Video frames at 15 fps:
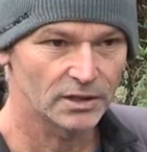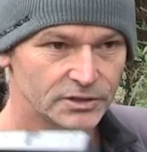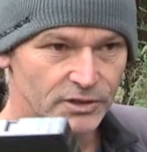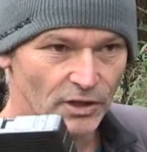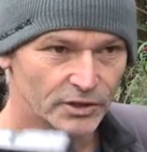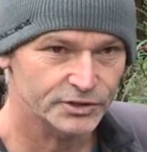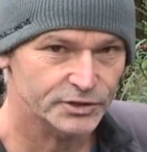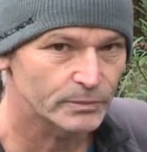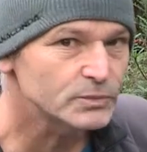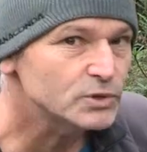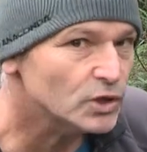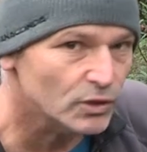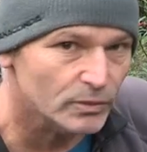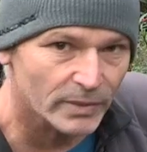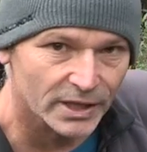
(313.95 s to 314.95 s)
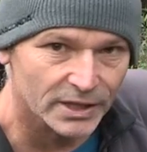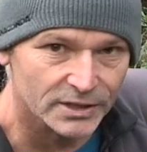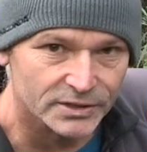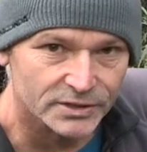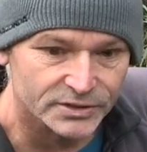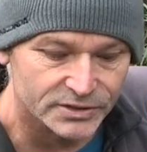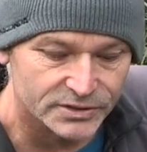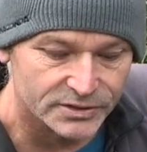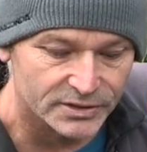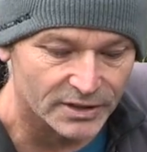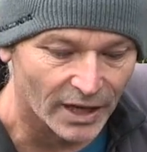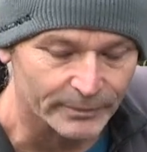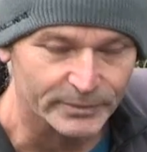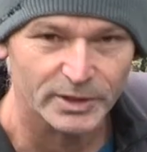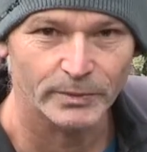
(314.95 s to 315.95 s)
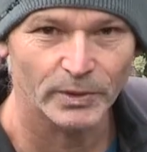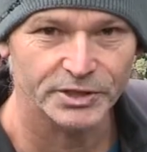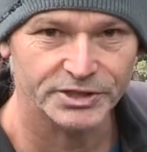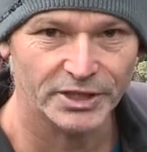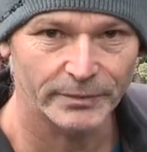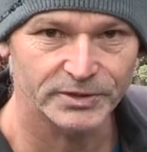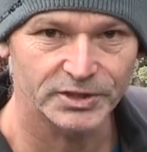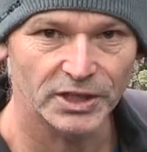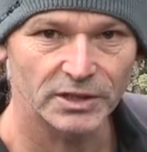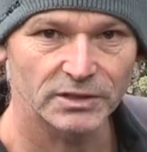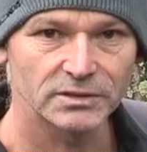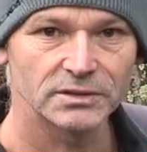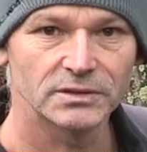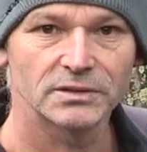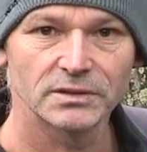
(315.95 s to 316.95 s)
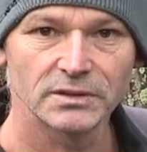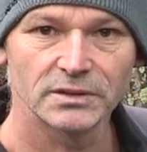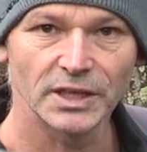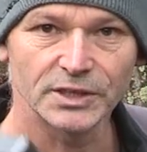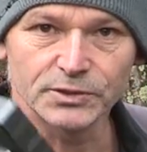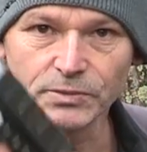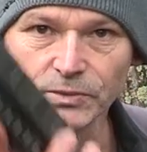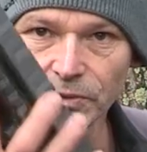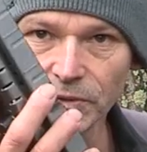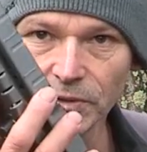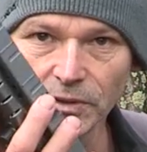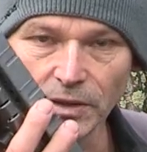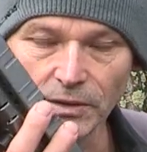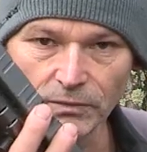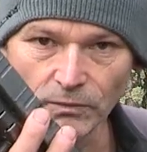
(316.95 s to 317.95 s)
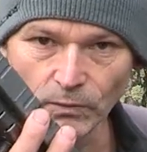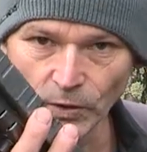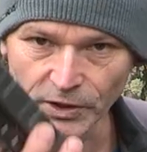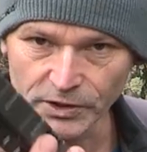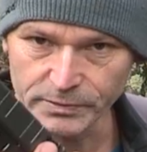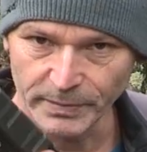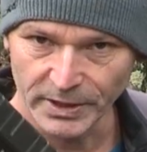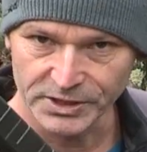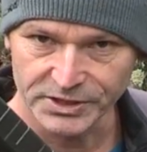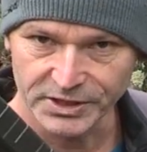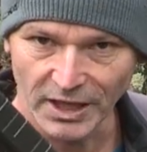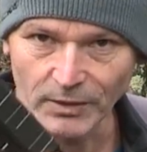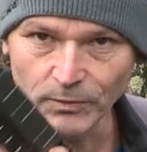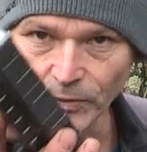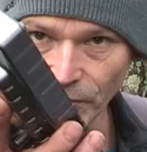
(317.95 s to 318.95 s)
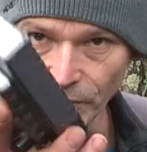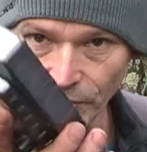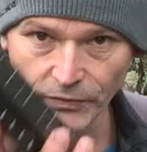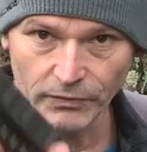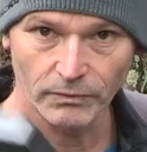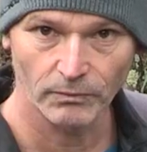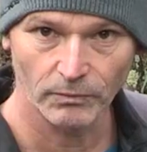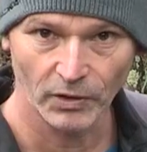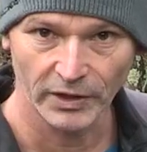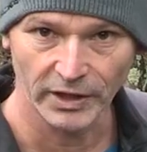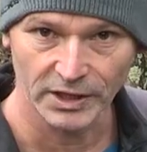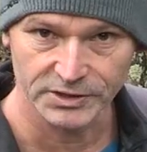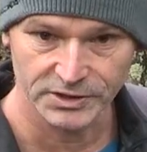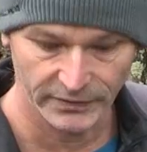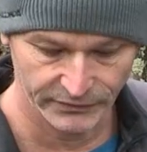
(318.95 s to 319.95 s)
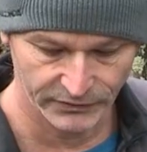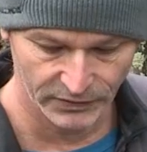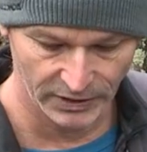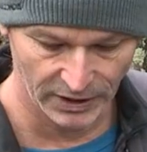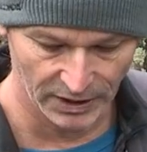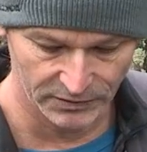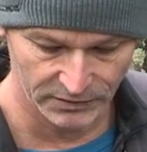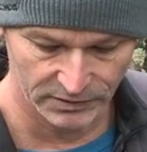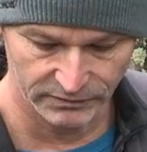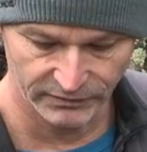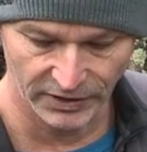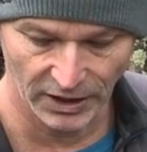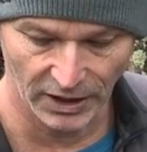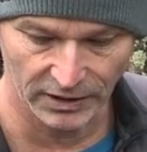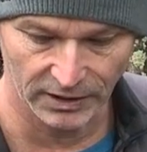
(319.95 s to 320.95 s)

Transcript: As long as I'm 2 meters up to my subject, that's what it works best at with my XF300 video